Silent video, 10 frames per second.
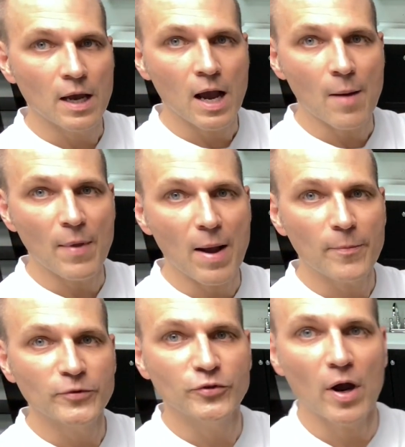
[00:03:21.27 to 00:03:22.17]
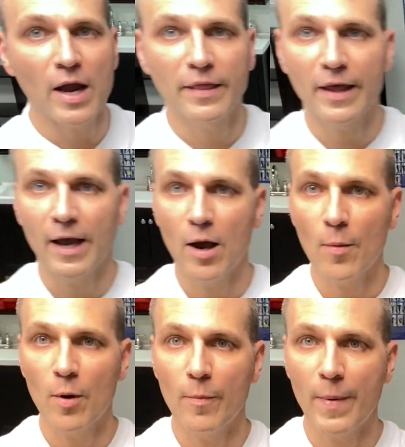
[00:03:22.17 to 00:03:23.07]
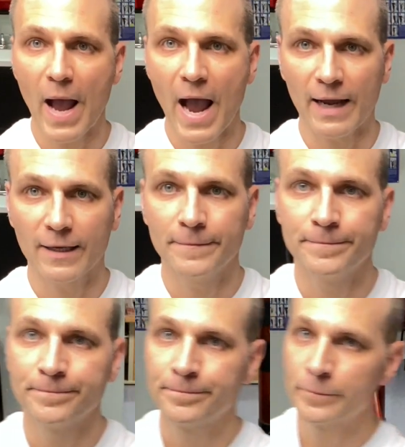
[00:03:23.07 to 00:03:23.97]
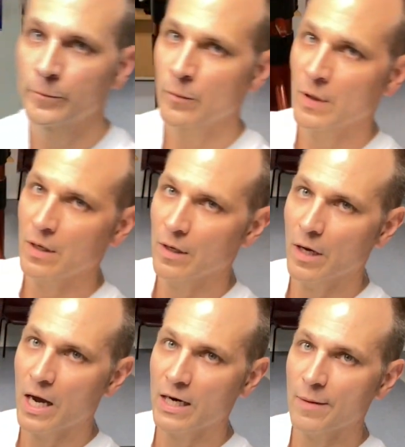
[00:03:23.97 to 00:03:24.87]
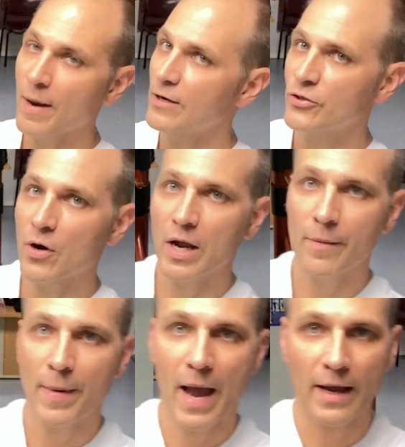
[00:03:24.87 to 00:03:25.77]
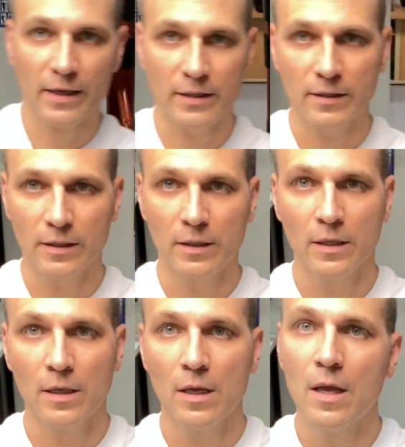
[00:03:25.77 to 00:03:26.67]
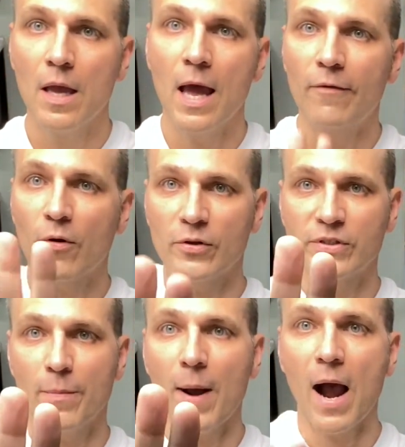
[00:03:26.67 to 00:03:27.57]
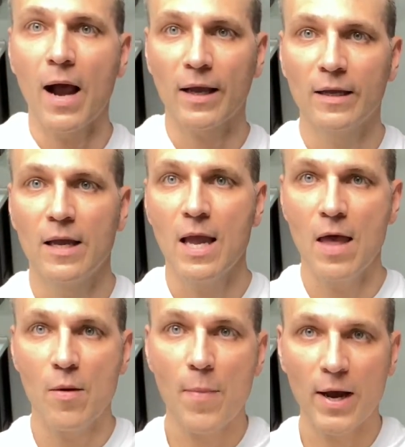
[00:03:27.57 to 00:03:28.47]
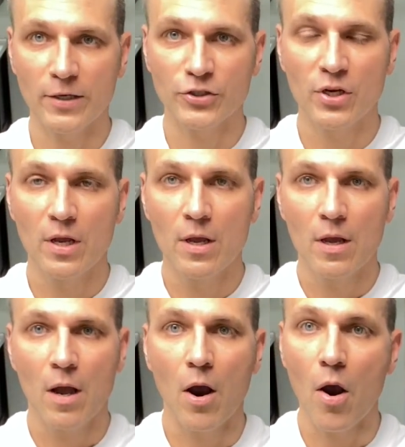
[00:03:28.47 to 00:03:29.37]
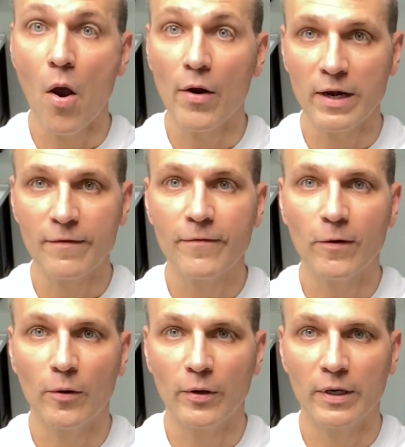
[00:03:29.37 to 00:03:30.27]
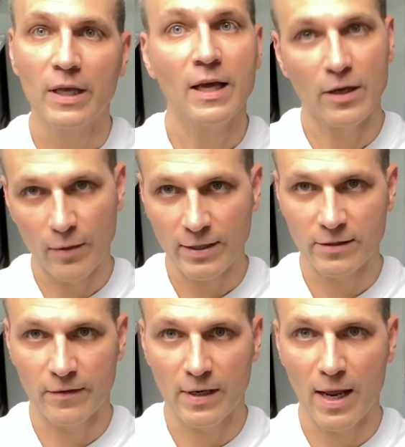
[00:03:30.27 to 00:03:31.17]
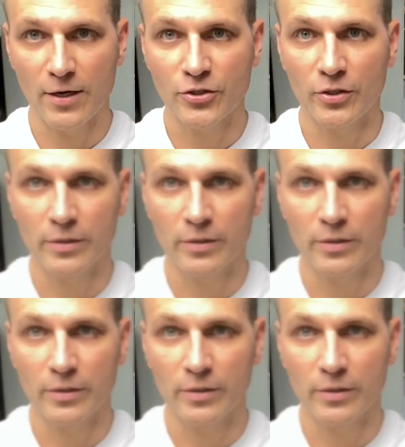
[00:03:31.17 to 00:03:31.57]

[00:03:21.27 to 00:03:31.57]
I'm not drawing the elbow back. Gan, I'm not drawing back. And of course the Pak and the punch are already forward and aggressive in nature.